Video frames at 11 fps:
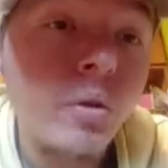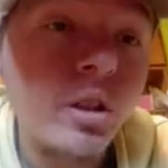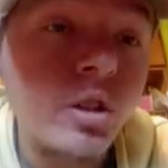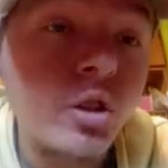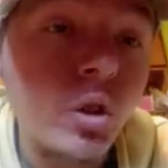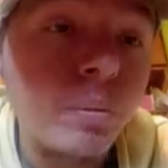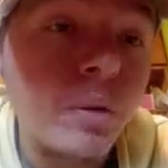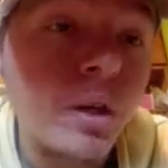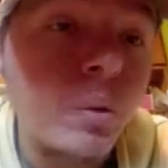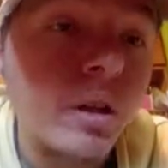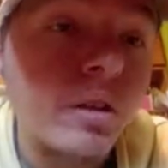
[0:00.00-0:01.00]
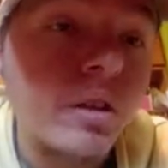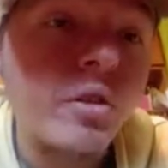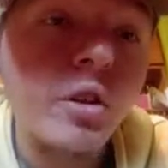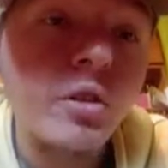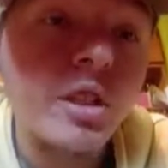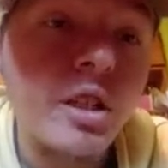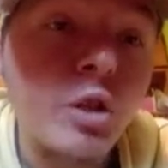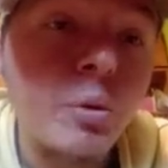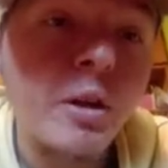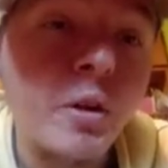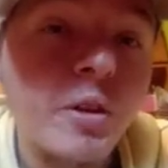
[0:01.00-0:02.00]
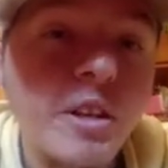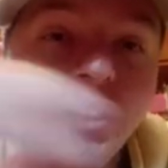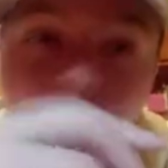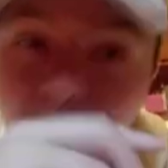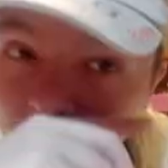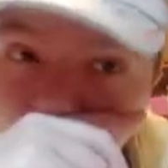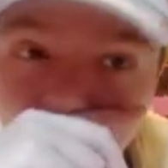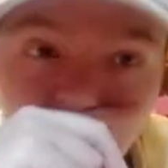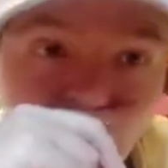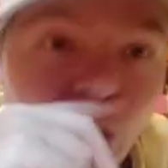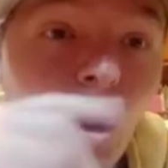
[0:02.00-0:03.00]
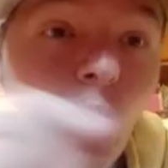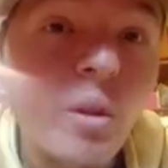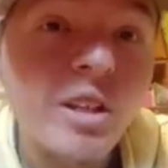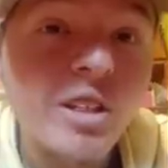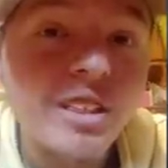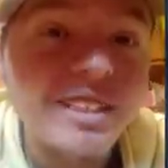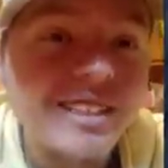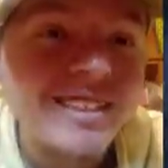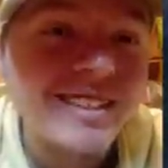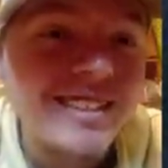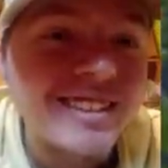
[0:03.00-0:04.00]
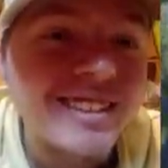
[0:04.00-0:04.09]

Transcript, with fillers: if they're going to show the Maewing in this. There's the incubator thing. I can't wait for that. Oh, there it is.